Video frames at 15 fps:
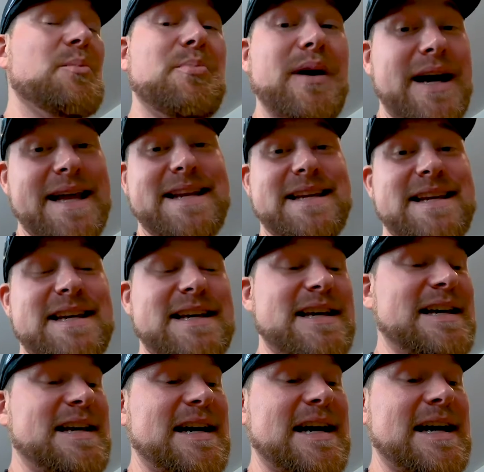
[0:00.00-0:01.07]
but
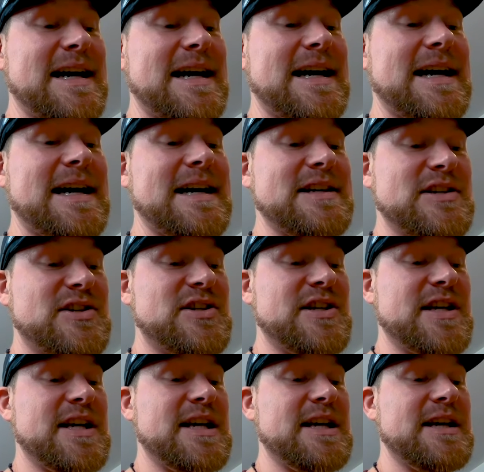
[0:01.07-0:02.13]

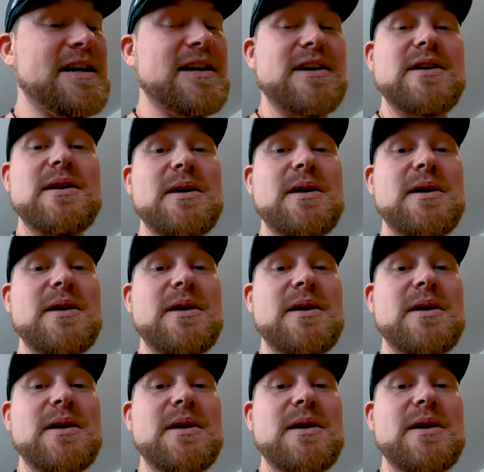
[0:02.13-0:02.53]
she